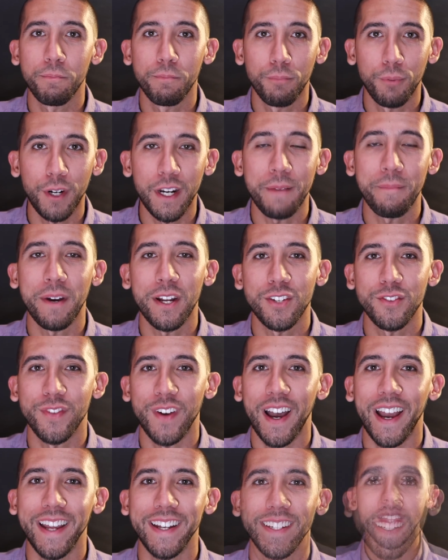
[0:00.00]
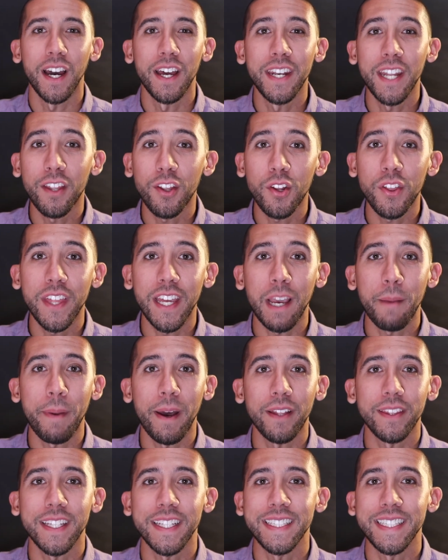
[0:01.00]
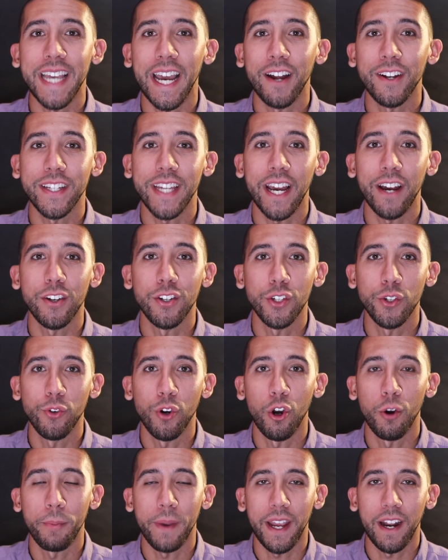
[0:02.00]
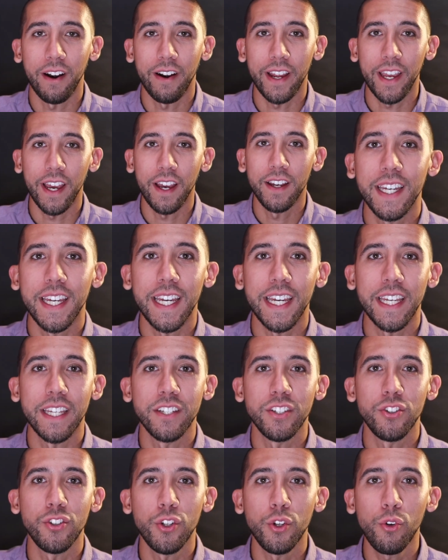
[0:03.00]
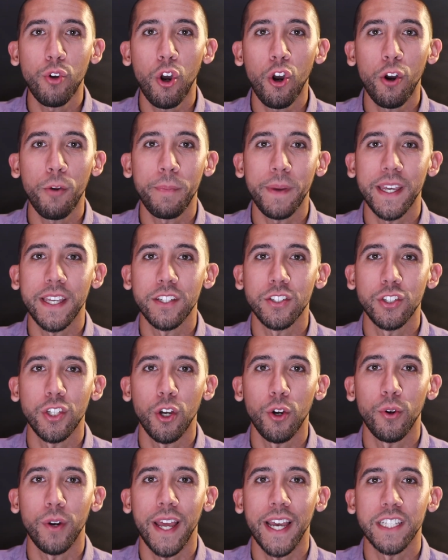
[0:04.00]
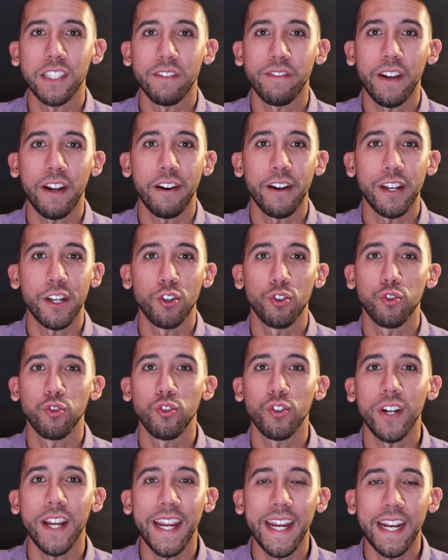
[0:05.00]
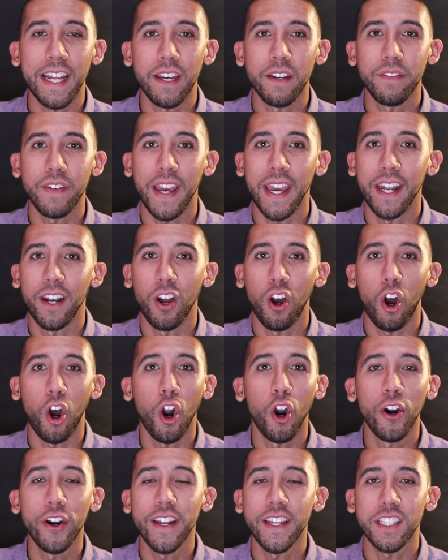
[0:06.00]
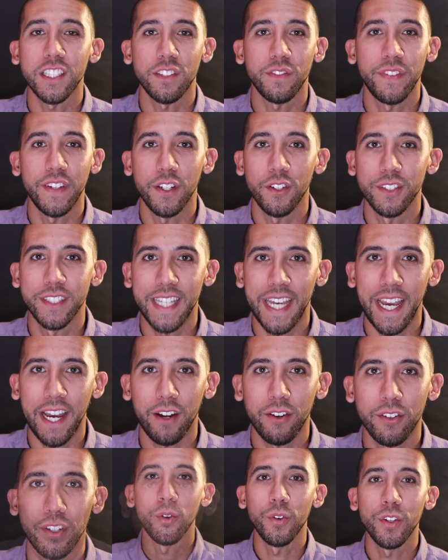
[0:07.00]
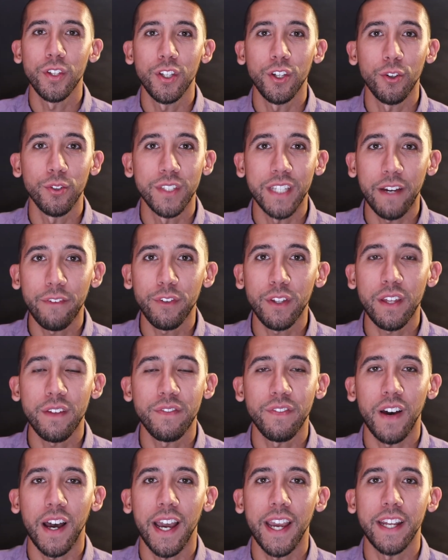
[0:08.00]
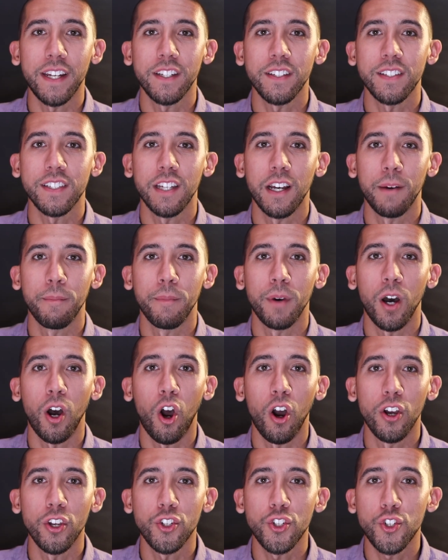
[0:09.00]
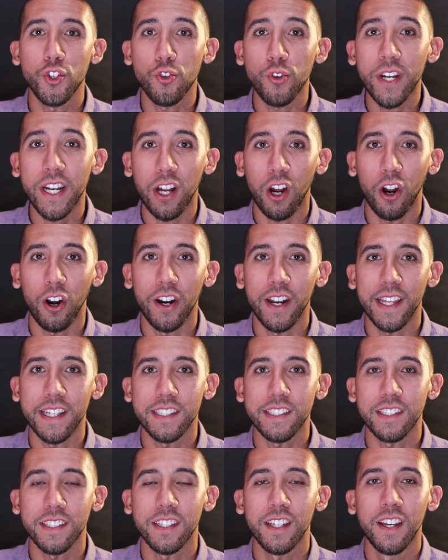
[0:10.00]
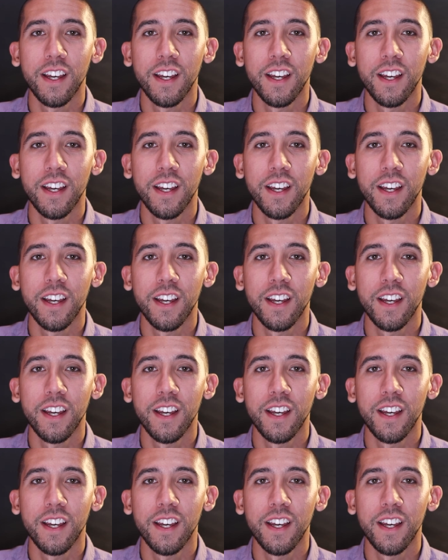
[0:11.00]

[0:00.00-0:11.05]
pretty much find. Another thing about the downtown New Hope area is New Hope is known as a very creative and artist-filled town. You'll definitely find some street artists